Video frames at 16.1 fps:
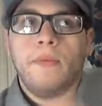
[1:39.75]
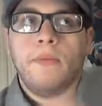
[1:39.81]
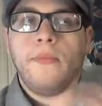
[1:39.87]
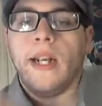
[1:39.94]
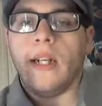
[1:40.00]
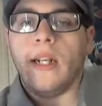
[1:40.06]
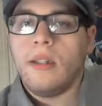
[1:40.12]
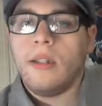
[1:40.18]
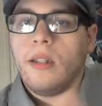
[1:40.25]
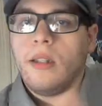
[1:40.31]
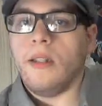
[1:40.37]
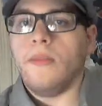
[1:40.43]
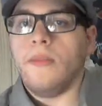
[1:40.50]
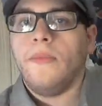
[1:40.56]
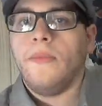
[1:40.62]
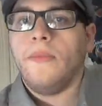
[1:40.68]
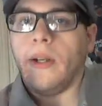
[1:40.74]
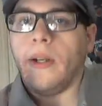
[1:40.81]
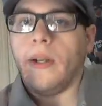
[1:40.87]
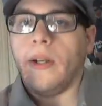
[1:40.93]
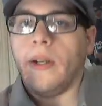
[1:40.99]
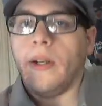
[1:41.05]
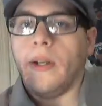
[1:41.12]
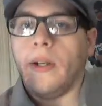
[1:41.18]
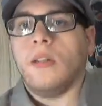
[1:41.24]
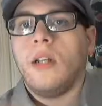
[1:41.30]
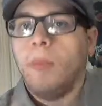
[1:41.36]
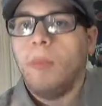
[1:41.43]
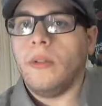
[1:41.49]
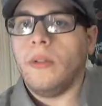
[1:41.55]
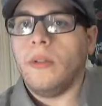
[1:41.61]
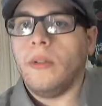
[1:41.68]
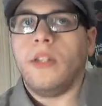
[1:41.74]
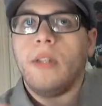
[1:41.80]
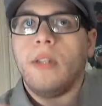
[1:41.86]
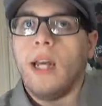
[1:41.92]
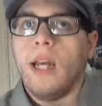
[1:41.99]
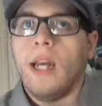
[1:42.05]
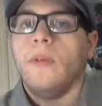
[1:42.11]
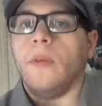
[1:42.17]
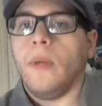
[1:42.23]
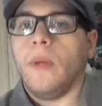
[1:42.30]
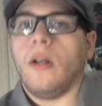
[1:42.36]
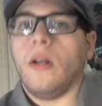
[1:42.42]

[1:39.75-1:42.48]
fantasy fairy tale couple, they just have it where,